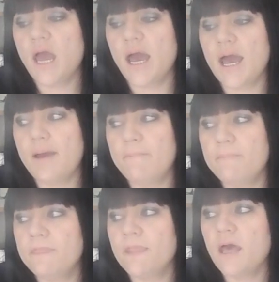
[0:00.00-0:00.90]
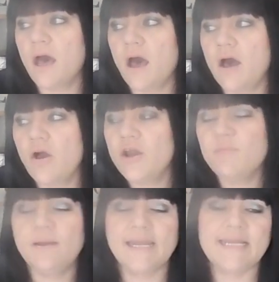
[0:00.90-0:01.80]
are kind of
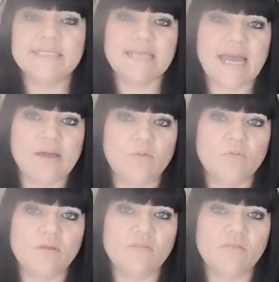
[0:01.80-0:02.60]
playing down